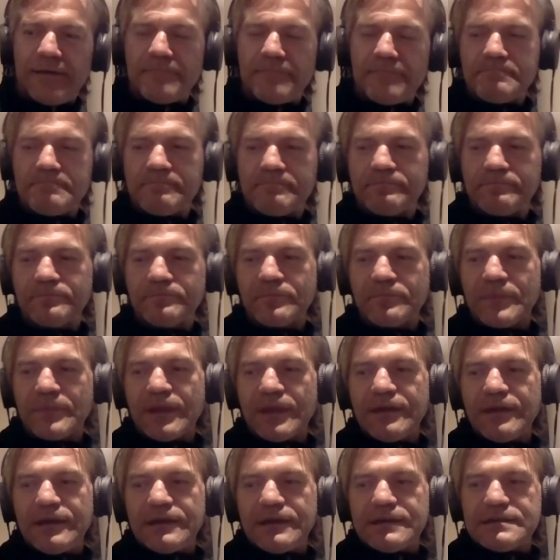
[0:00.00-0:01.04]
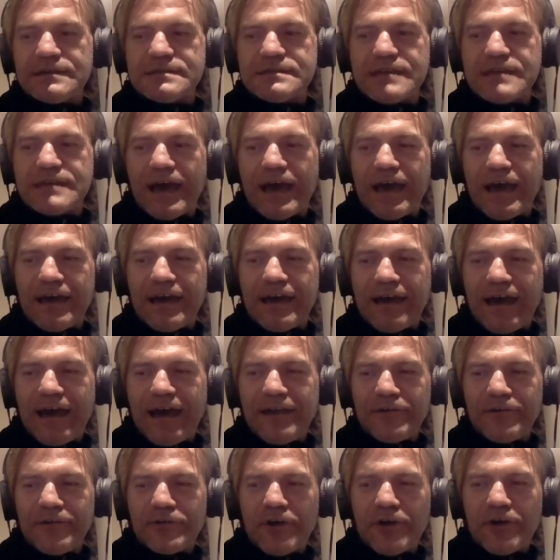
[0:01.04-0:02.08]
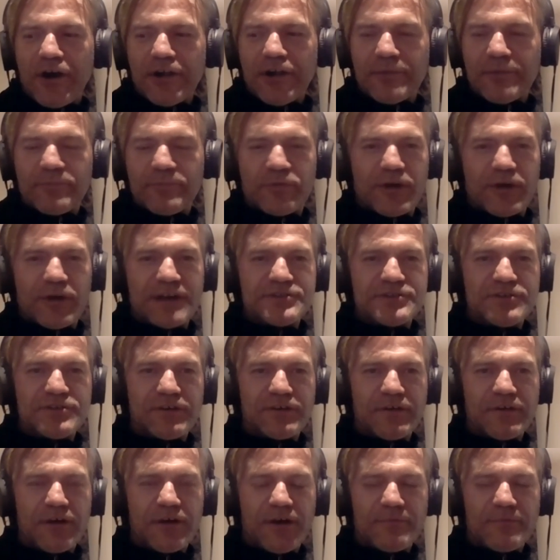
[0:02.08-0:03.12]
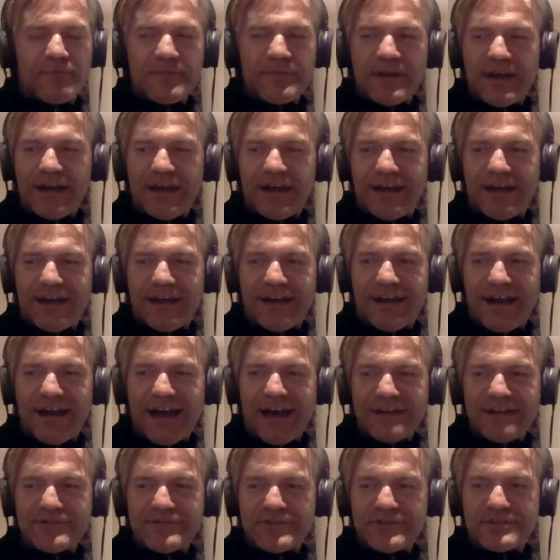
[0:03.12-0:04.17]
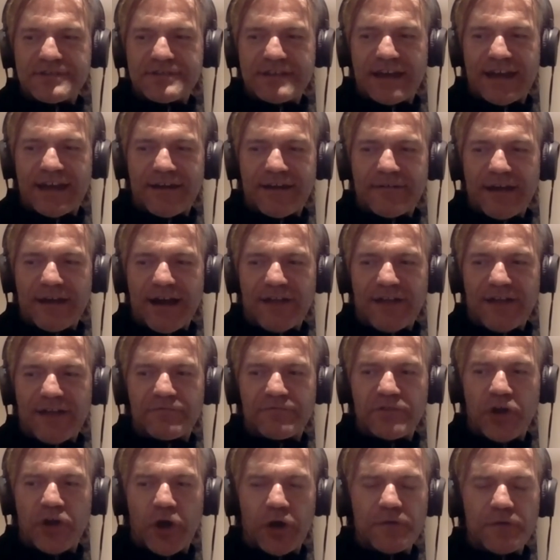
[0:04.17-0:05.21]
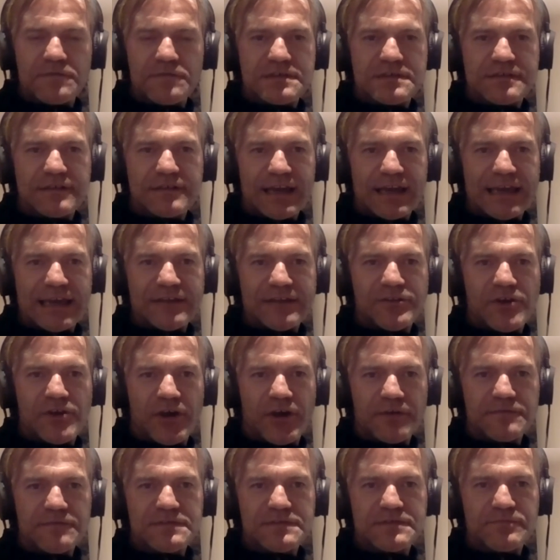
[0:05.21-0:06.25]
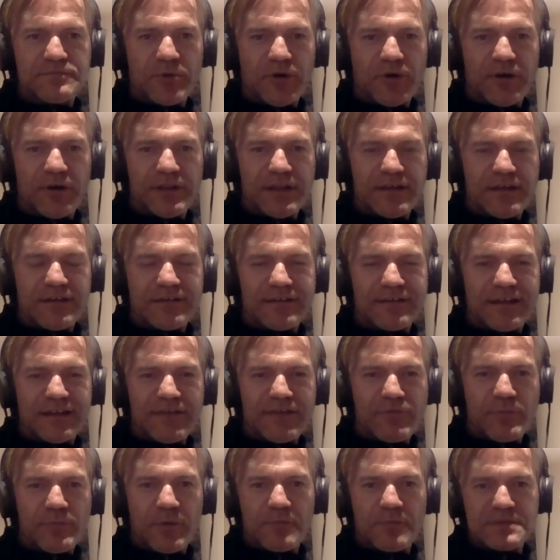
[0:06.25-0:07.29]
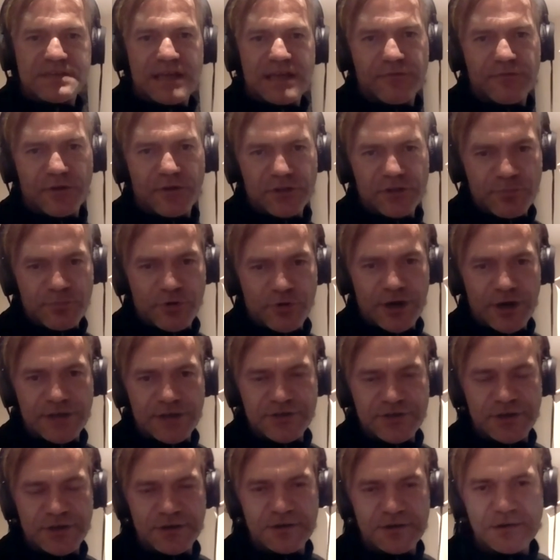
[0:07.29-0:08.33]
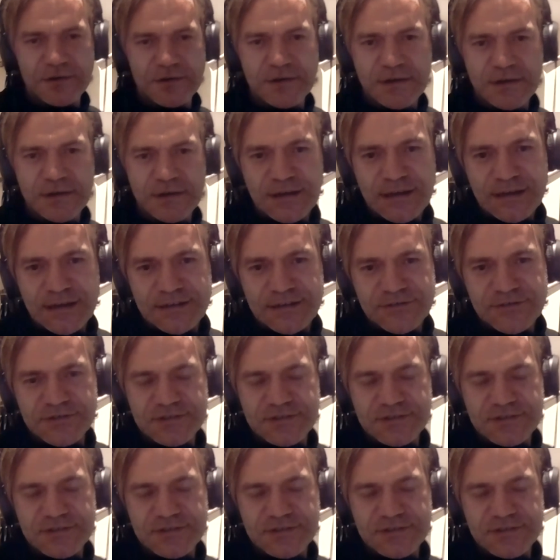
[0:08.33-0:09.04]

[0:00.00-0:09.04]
um see I, I don't call it pressure. Um uh, I just uh, have nerves. I get nerves, but I never put myself under pressure